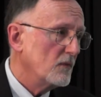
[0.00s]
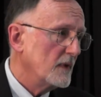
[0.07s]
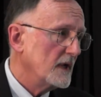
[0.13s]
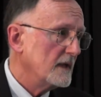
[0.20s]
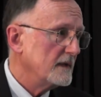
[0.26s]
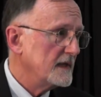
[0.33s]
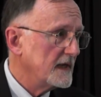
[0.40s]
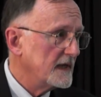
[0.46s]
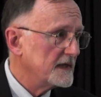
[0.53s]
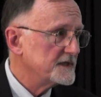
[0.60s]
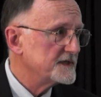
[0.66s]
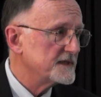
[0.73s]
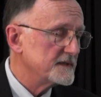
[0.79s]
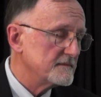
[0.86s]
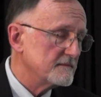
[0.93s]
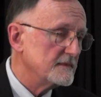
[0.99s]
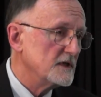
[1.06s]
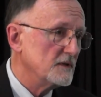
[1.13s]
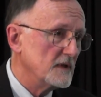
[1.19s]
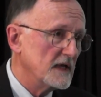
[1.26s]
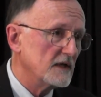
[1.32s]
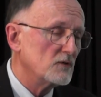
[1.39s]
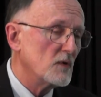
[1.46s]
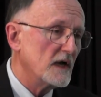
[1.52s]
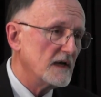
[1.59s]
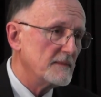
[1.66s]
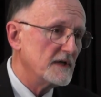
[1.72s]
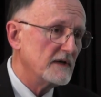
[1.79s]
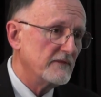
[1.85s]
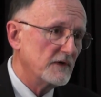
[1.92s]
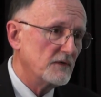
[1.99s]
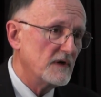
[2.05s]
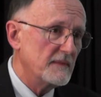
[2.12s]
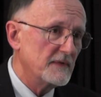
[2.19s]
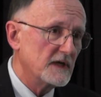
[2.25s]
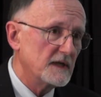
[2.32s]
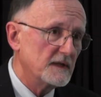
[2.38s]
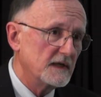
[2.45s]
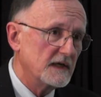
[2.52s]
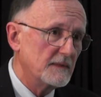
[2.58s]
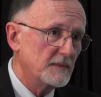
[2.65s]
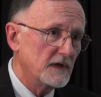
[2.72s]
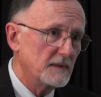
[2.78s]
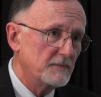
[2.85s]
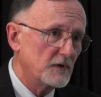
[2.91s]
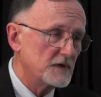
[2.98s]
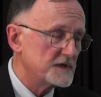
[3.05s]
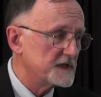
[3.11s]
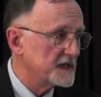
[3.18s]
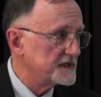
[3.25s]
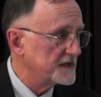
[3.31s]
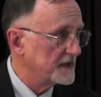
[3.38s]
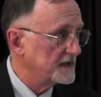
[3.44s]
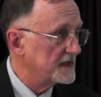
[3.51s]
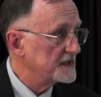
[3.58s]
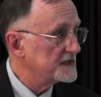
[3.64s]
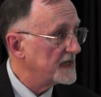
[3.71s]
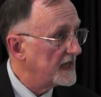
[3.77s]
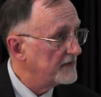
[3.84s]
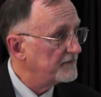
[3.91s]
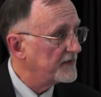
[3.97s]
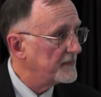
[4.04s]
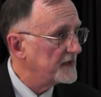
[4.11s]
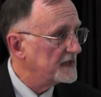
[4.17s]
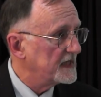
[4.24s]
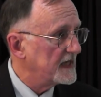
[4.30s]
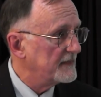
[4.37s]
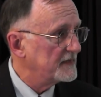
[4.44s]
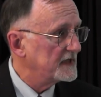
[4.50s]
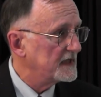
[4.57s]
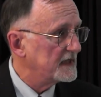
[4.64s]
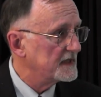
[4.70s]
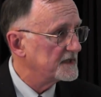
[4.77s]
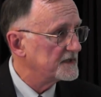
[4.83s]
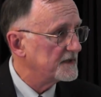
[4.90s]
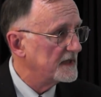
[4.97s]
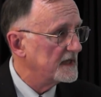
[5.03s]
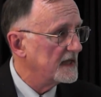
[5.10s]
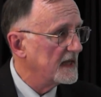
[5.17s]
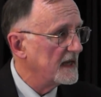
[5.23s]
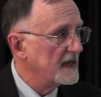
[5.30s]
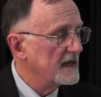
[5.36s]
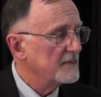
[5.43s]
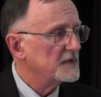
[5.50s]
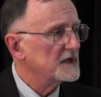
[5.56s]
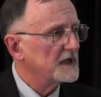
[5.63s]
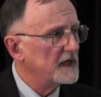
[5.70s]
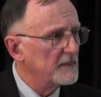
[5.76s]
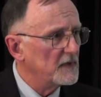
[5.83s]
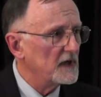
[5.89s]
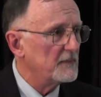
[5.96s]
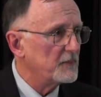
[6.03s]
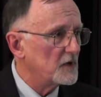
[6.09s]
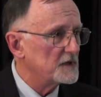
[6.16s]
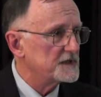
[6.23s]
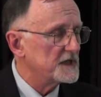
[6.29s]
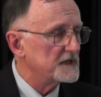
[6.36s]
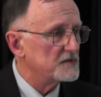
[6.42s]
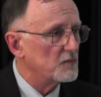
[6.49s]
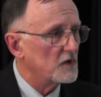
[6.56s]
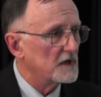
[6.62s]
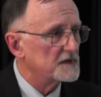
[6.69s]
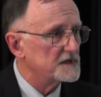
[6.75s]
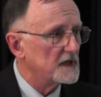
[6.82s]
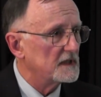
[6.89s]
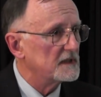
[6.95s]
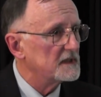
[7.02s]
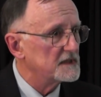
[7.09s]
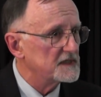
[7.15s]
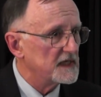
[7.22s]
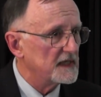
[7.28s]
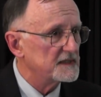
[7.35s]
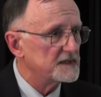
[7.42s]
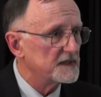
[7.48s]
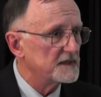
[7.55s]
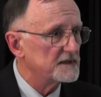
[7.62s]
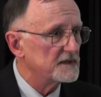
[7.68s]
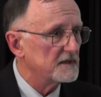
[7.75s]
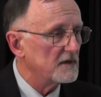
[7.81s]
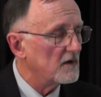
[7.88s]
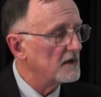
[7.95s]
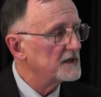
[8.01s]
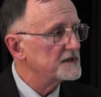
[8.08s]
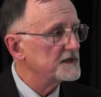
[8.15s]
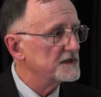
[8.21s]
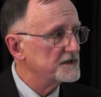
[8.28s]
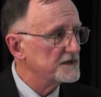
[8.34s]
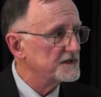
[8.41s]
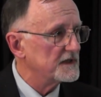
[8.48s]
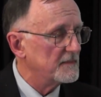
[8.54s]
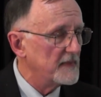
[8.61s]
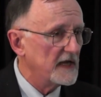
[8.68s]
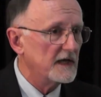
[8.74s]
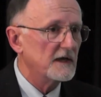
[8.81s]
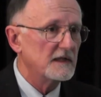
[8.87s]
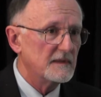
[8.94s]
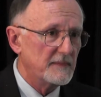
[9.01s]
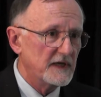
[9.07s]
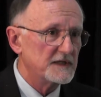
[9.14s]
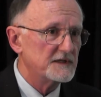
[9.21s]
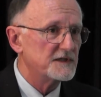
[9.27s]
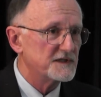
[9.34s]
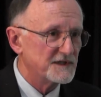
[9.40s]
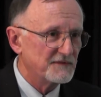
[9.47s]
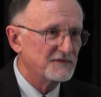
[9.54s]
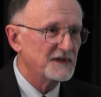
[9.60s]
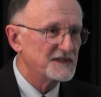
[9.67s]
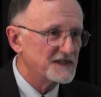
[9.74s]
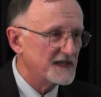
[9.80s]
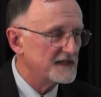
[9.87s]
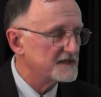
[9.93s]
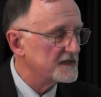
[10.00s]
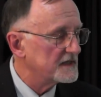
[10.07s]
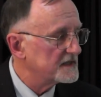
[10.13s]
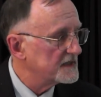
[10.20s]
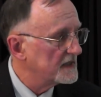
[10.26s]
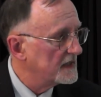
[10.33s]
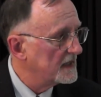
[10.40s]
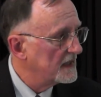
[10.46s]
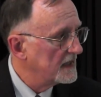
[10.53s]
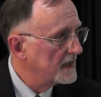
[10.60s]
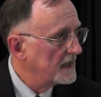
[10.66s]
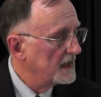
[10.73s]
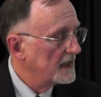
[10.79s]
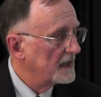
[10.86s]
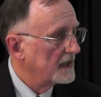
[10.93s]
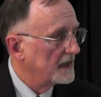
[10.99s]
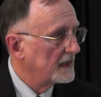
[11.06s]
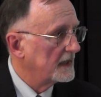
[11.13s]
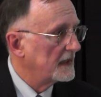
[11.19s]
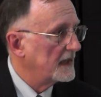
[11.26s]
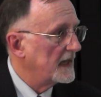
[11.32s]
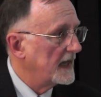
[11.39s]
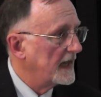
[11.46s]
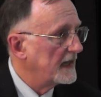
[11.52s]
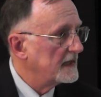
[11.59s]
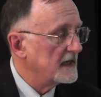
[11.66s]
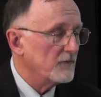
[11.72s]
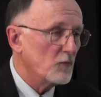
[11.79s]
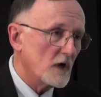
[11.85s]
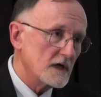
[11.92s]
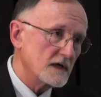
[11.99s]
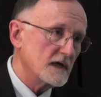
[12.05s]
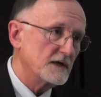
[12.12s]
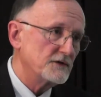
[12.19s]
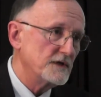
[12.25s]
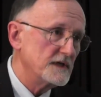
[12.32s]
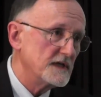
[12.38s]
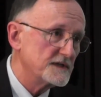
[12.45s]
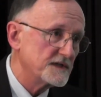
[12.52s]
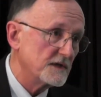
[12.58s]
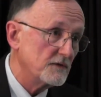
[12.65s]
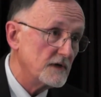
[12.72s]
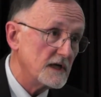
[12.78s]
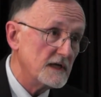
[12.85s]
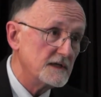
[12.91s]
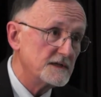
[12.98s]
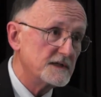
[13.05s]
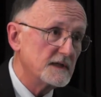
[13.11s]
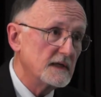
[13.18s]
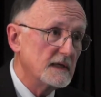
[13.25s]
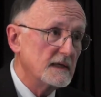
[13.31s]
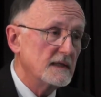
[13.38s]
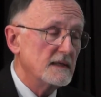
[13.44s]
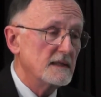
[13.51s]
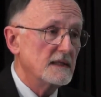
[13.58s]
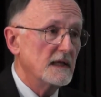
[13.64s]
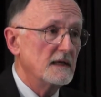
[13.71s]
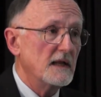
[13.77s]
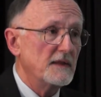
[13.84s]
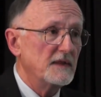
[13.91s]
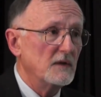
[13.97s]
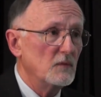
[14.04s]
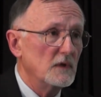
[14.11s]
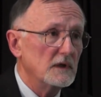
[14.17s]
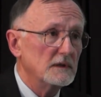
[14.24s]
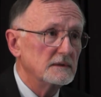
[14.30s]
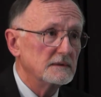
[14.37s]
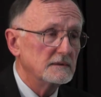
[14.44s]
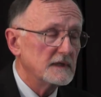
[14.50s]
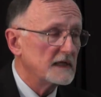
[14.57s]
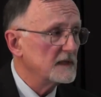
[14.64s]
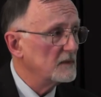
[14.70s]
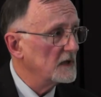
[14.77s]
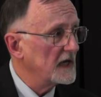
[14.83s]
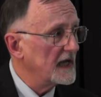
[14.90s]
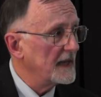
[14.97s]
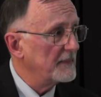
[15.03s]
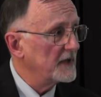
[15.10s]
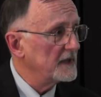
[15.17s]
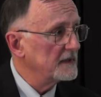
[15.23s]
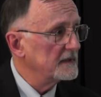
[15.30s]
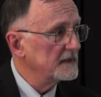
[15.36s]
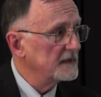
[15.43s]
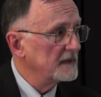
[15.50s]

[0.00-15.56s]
Well, yes, you can get quite a bit of agreement in the Kimberley process on this and from the diamond industry, but the Kimberley process works on consensus. All decisions are made on the basis of consensus. And if one country disagrees, then nothing will happen.